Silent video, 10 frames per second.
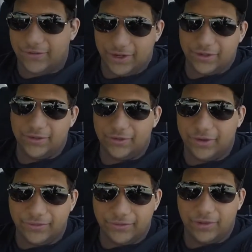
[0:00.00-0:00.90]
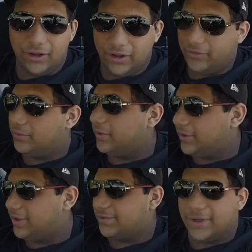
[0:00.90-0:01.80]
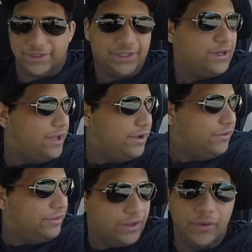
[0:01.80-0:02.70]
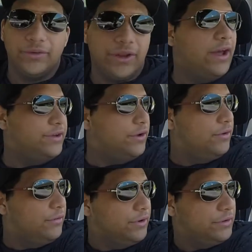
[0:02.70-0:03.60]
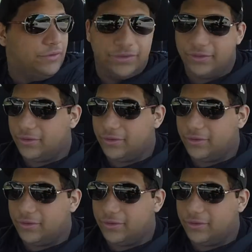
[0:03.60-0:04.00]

And I know everyone that's watching now that I don't work with,